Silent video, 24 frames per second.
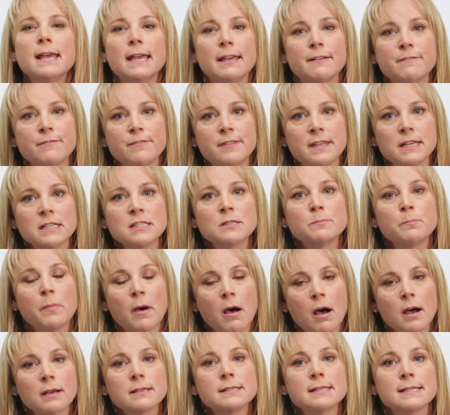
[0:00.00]
If this
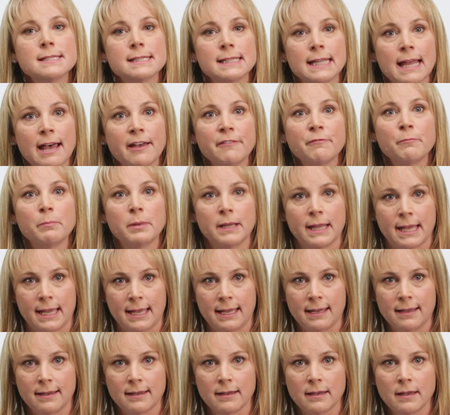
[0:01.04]
box is left
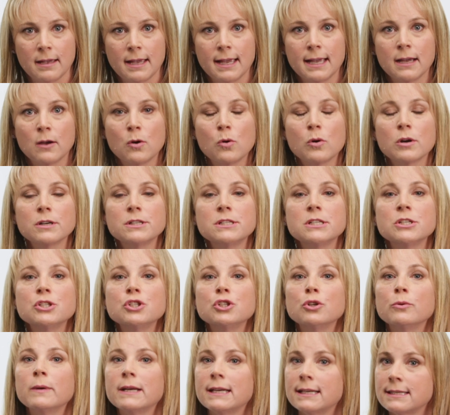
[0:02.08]
blank and cord
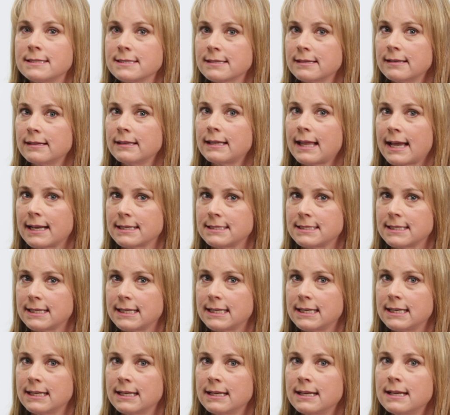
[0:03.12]
tissue is
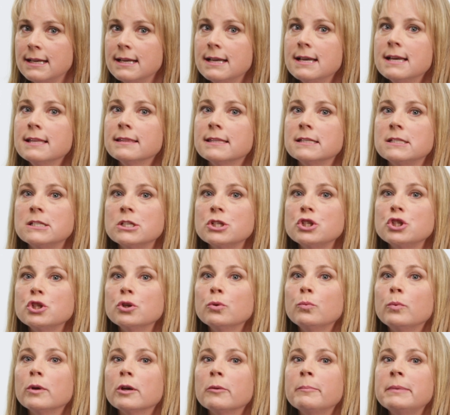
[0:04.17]
collected, the
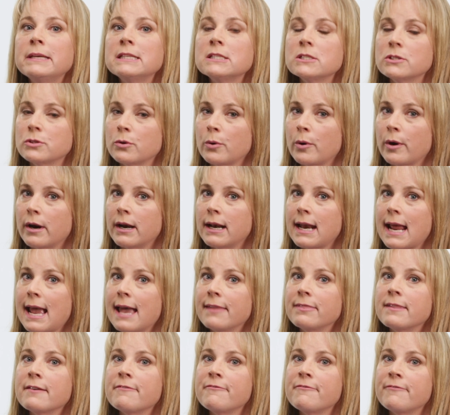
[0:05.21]
tissue will be stored
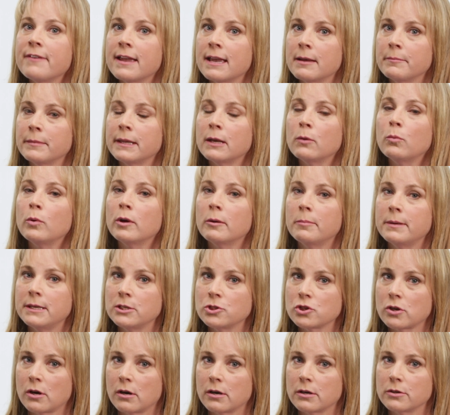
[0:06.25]
and the family will be
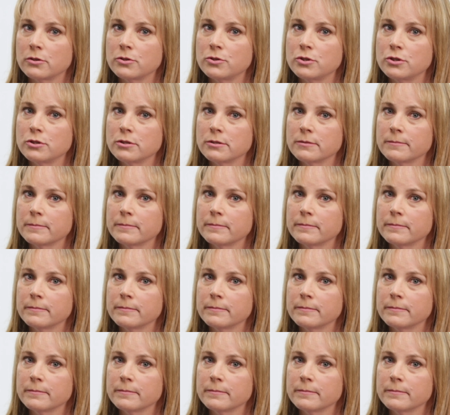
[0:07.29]
charged.